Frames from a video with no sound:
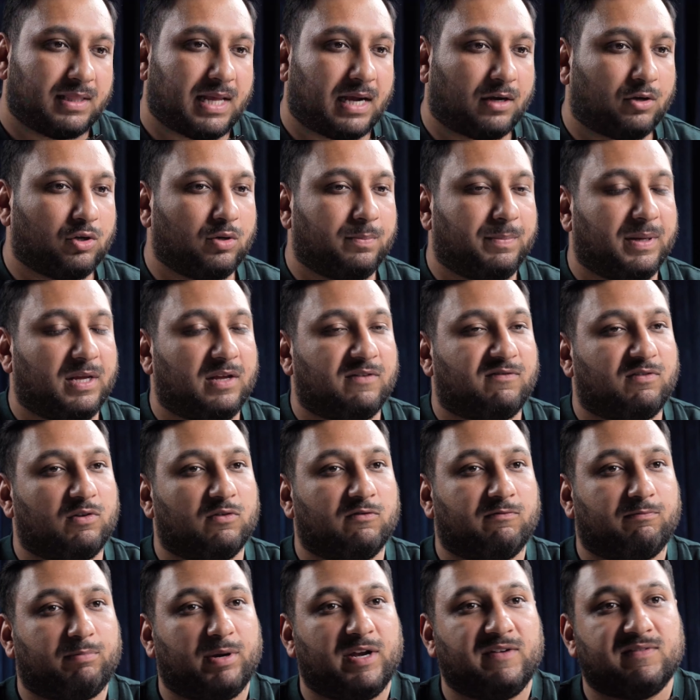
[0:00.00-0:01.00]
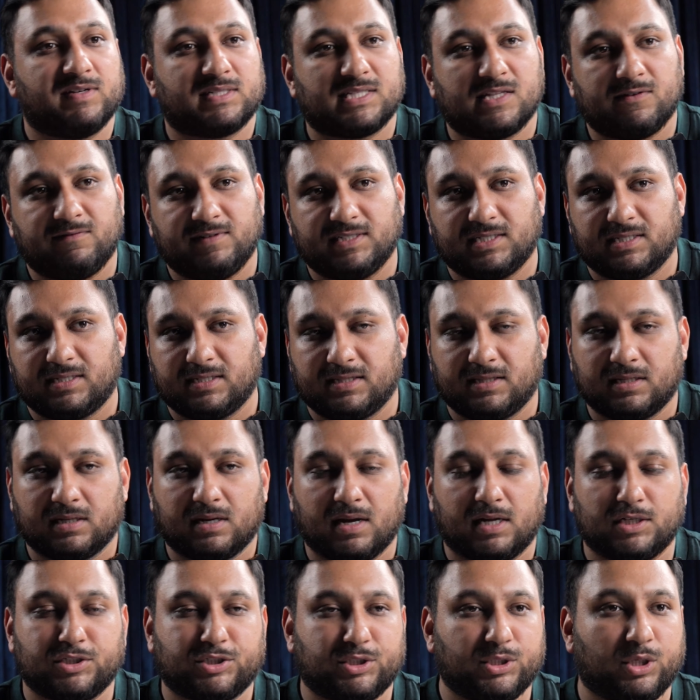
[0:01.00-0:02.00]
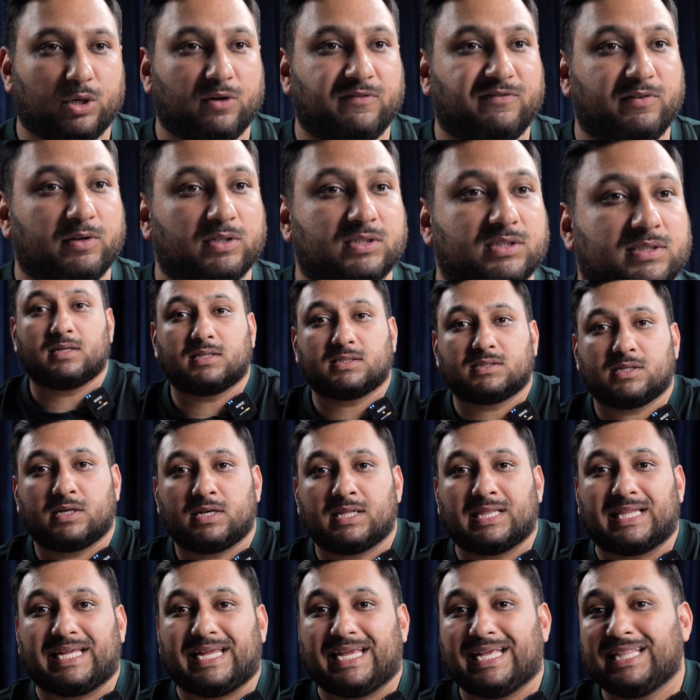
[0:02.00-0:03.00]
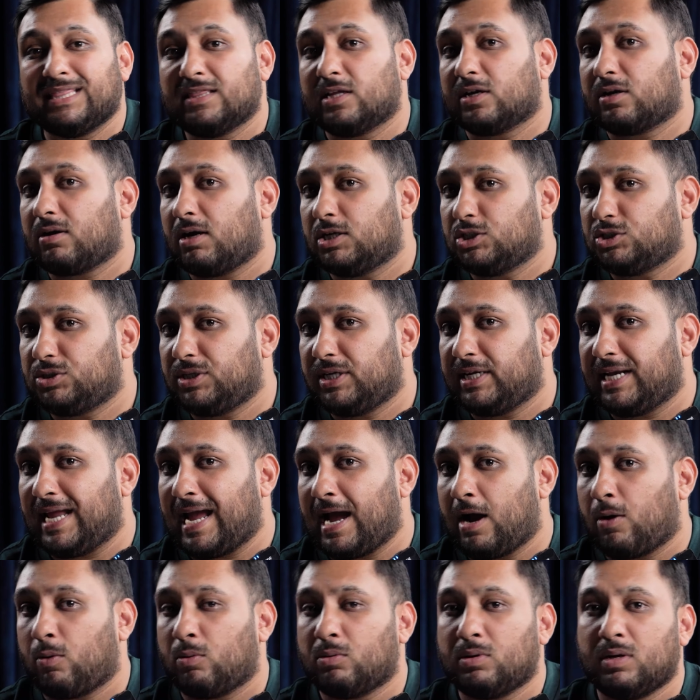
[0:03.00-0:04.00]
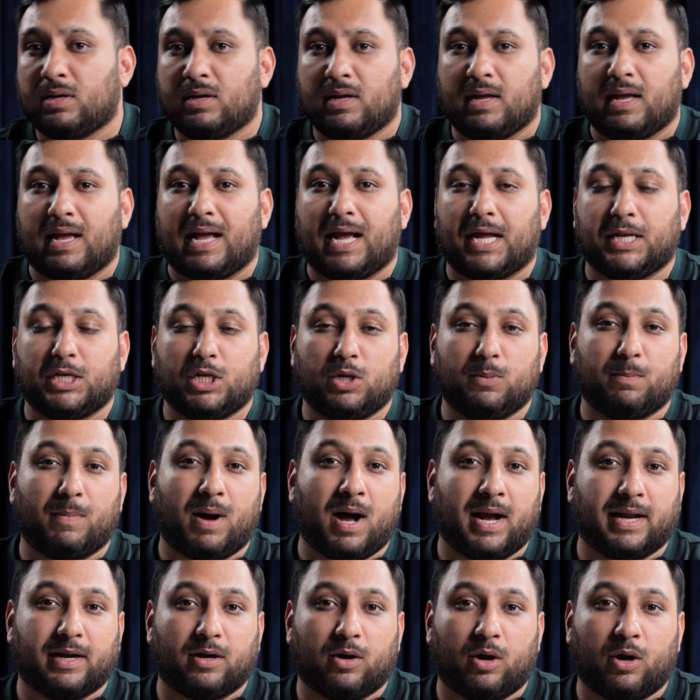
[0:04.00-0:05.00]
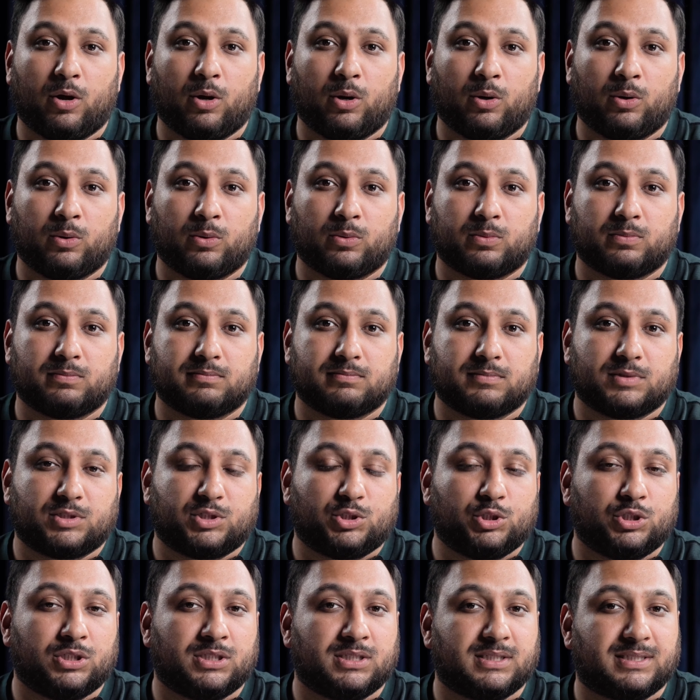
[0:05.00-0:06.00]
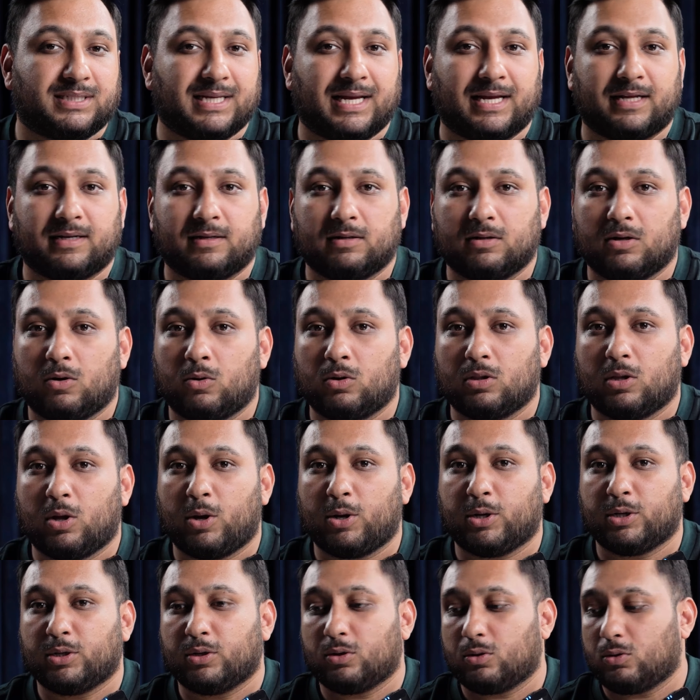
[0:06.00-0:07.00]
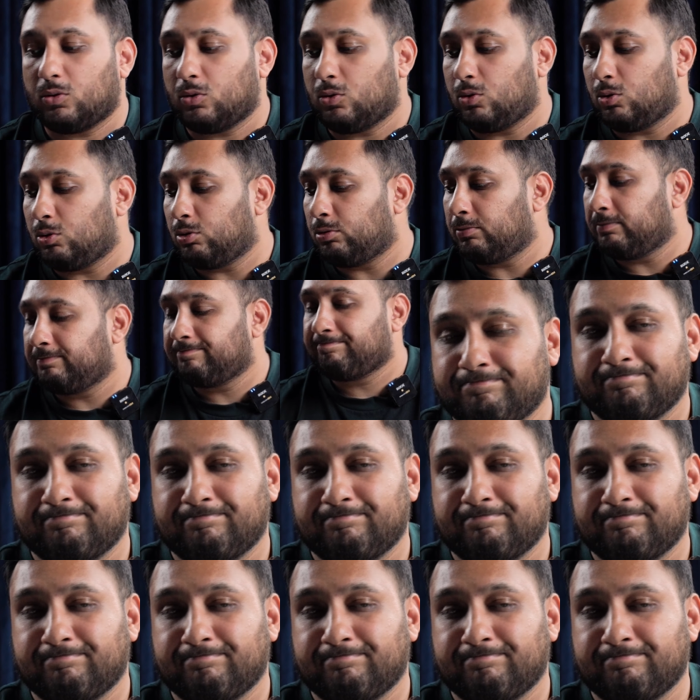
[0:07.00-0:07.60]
That could be if you've previously visited the country or if you're certainly in the country now and you might owe student debt or loan or